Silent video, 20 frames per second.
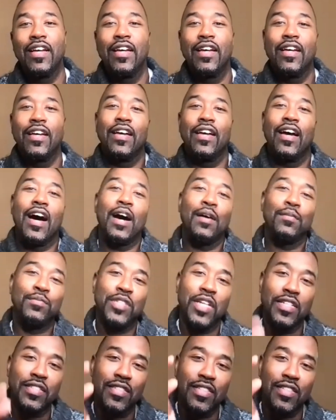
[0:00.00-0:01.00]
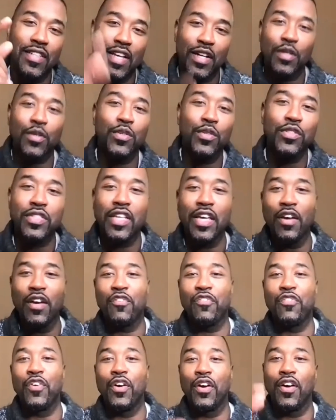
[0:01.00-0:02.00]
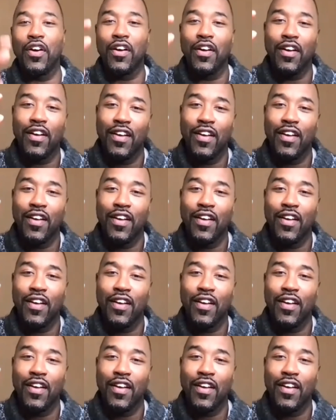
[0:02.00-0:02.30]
I'm Jason Nichols here for